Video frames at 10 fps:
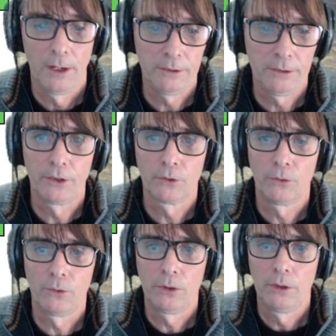In
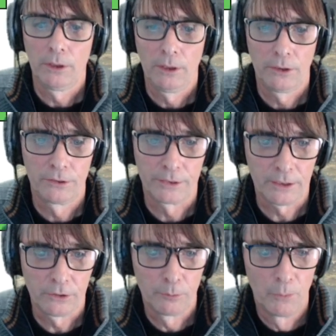general, the
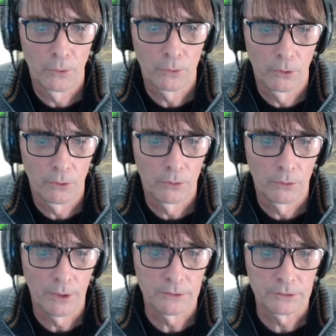second De Morgan
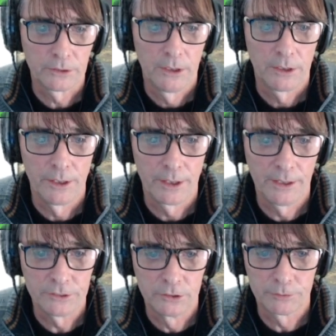law is the
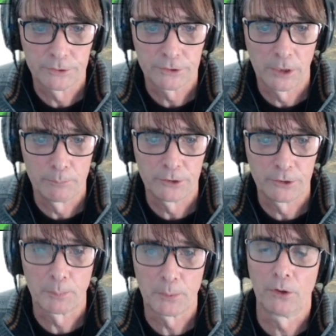negation of a sum is
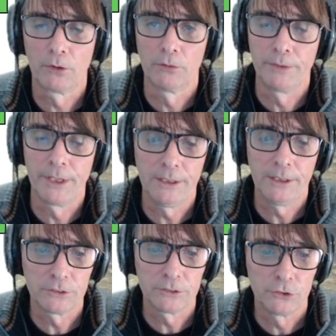a product of
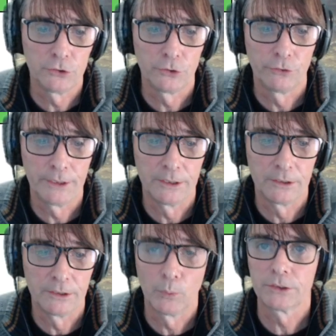negations. You should read
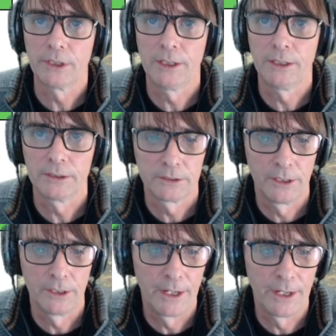this once again as
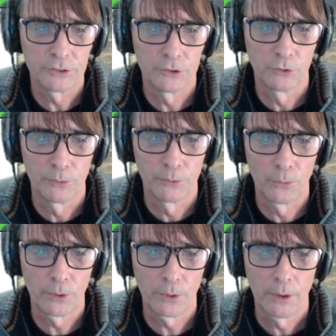the negation of an
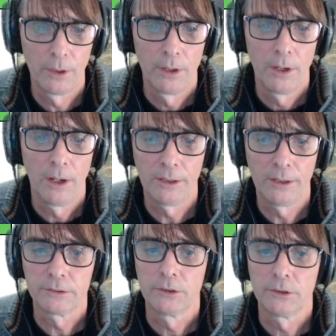OR
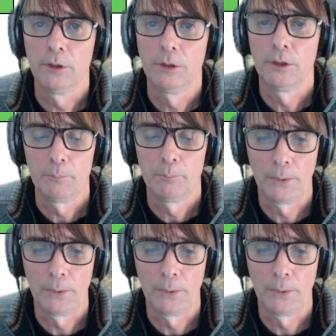is the